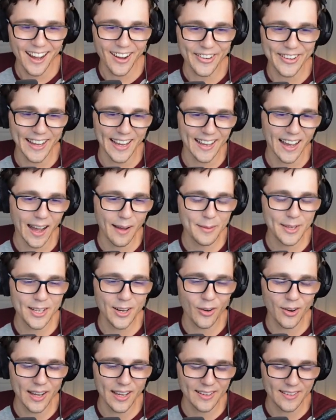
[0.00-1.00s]
Okay, uh, you
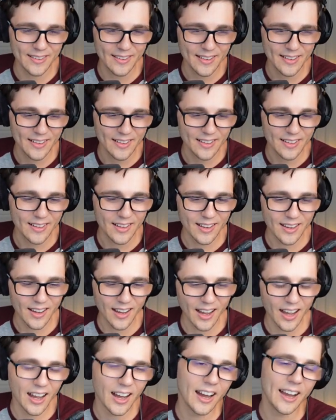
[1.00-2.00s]
know what?
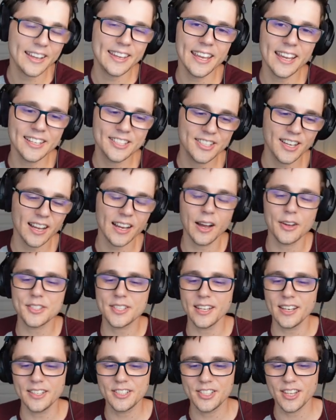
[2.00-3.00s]
Uh, I can't check. I was
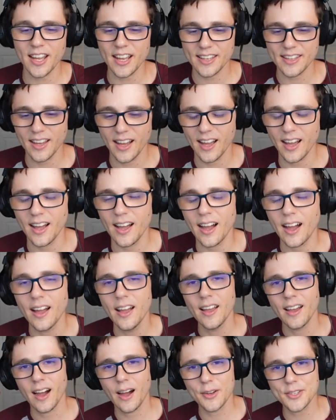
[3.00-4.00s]
gonna check. Uh,
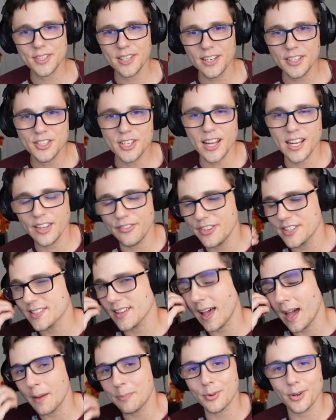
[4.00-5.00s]
I was gonna check if his
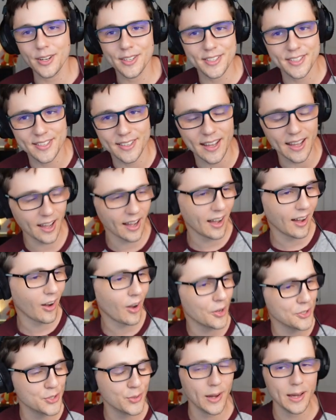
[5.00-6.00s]
Lapras uh,
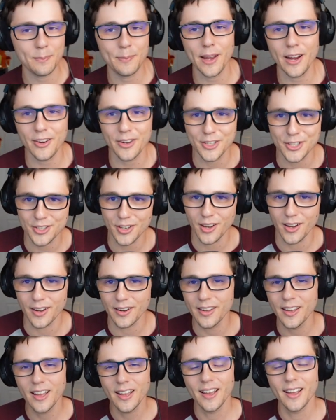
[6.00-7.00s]
also had Perish Song.